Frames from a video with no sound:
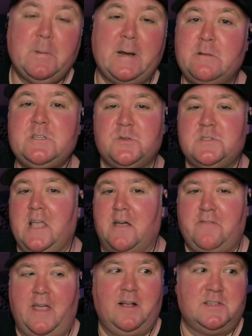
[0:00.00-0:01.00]
he was using the
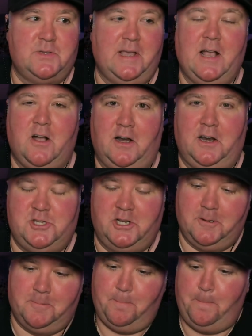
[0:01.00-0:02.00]
FAL, so he got called a
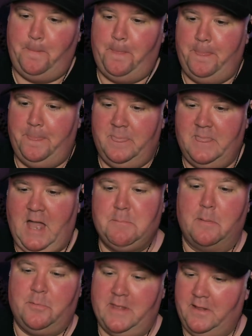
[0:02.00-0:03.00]
cheater. I
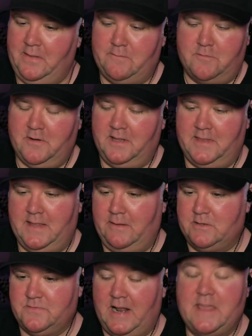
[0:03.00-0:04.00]
remember that. I'll never forget that. That
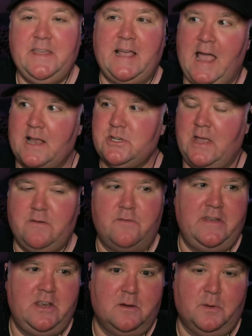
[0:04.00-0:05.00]
was fun. I think I actually have a
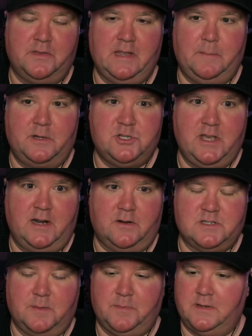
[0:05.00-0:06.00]
video about that on my channel or
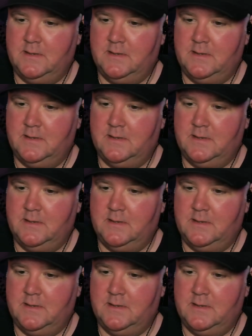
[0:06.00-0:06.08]
something.